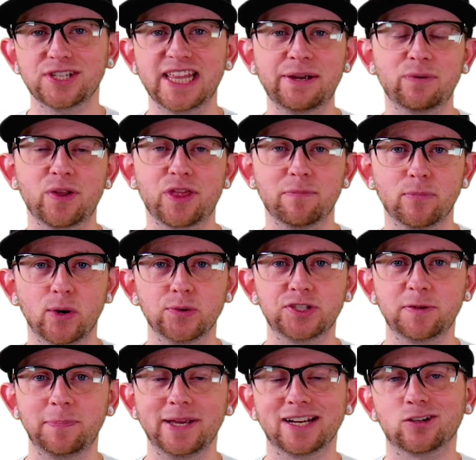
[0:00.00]
They were the
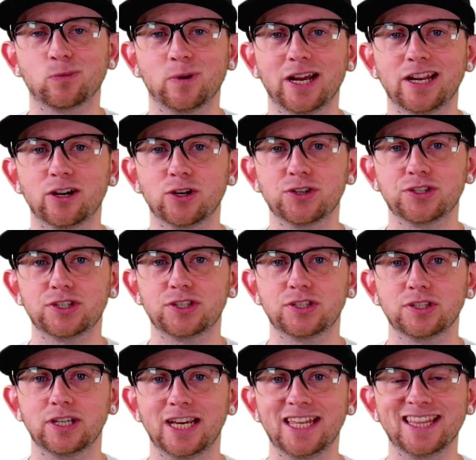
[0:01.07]
most picked
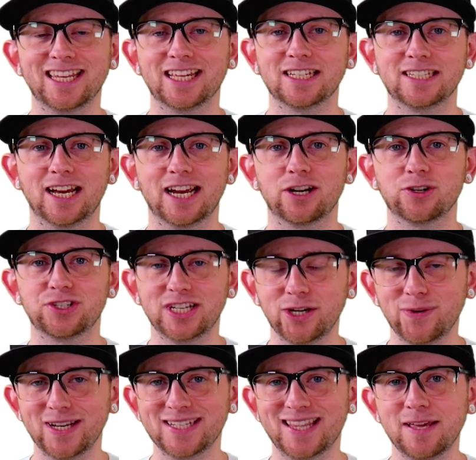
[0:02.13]
riders in the entire series.